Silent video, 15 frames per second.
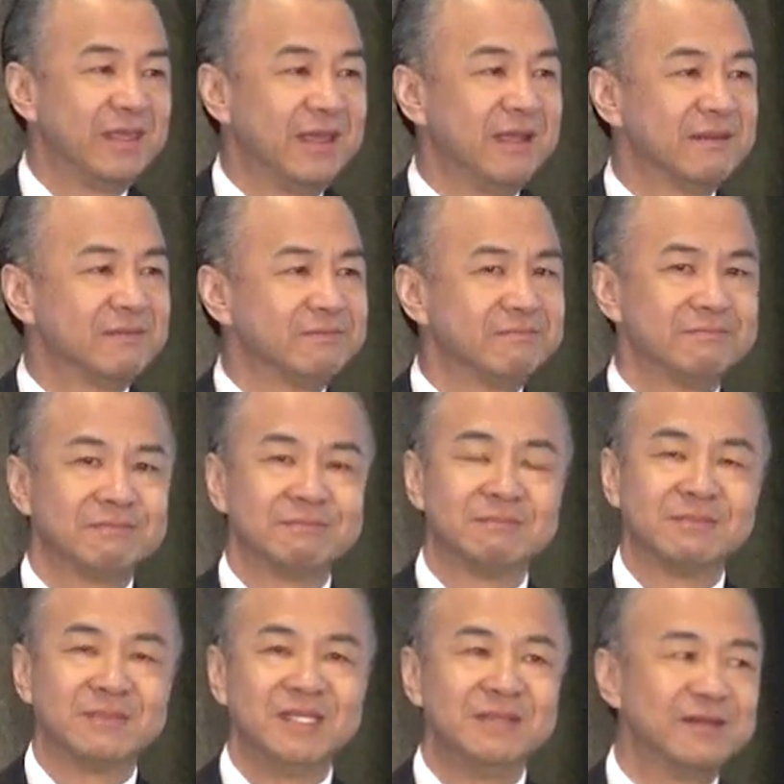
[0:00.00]
think,
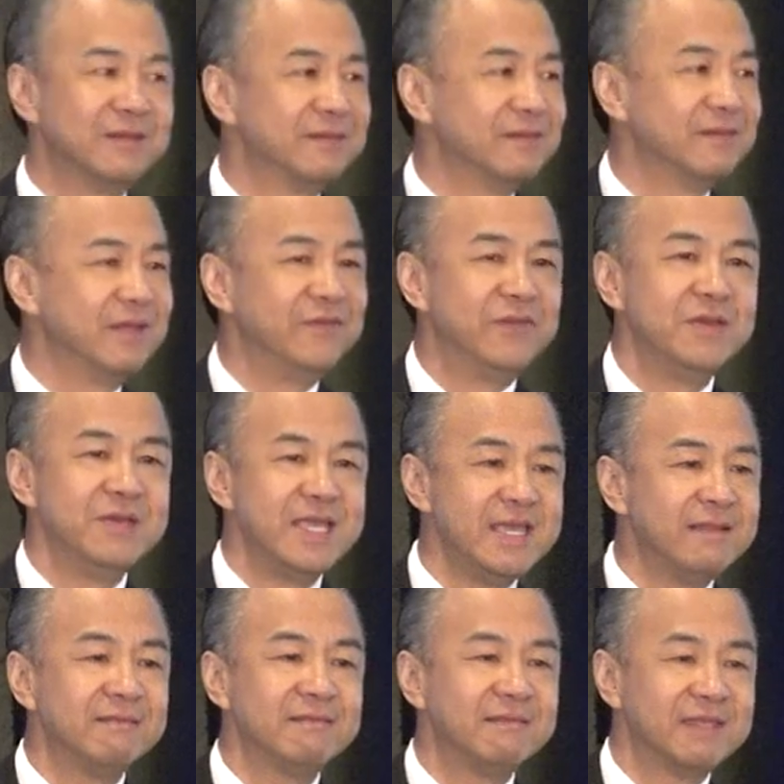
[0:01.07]
you know, if you
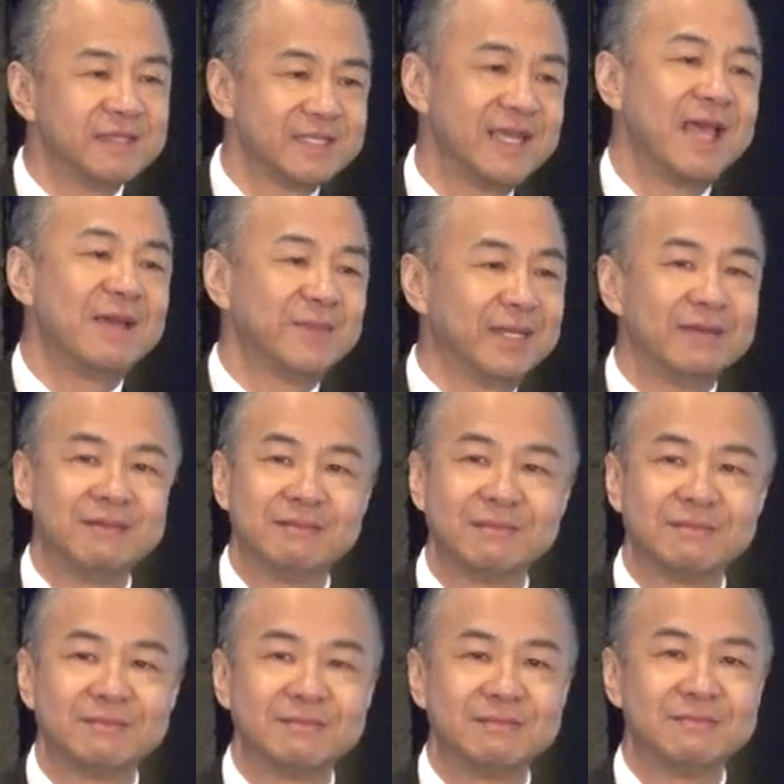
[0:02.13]
eat the salmon,
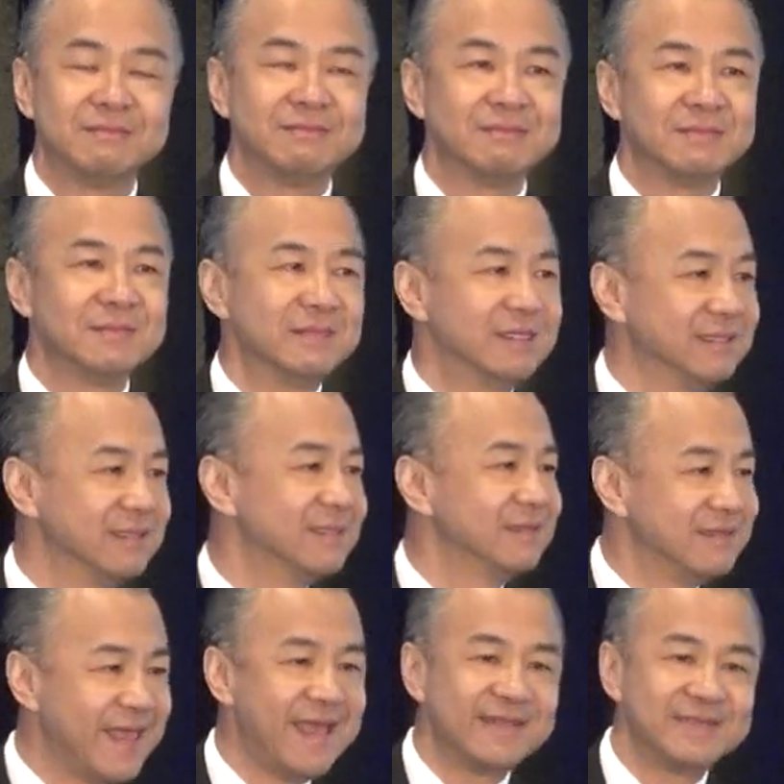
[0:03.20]
this
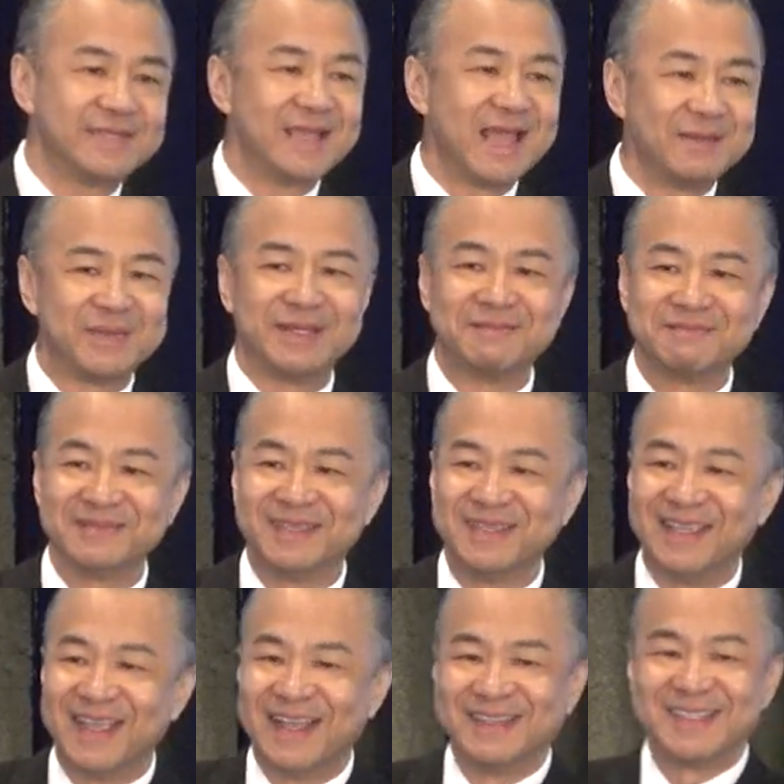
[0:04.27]
is dead salmon.
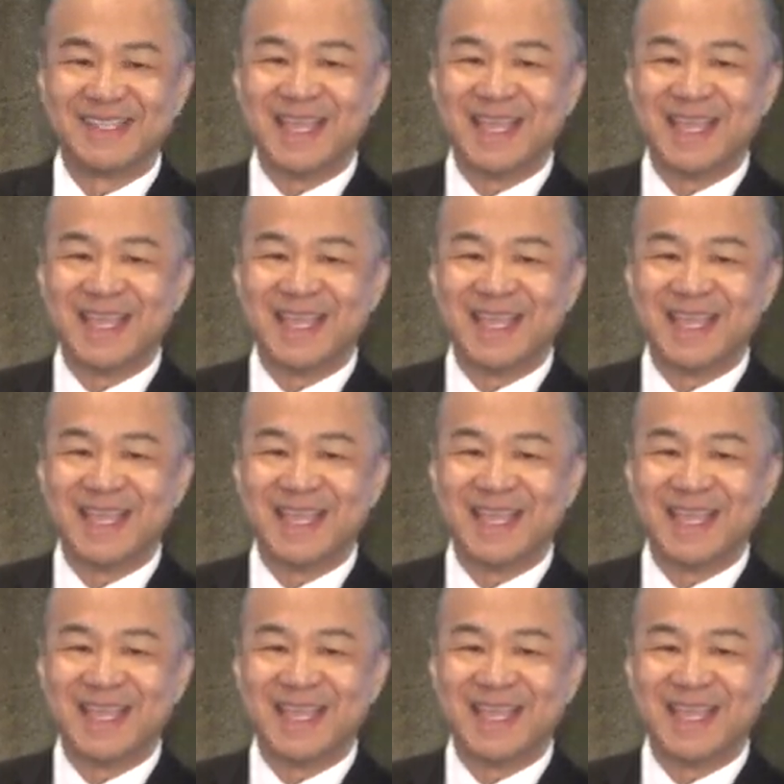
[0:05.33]
And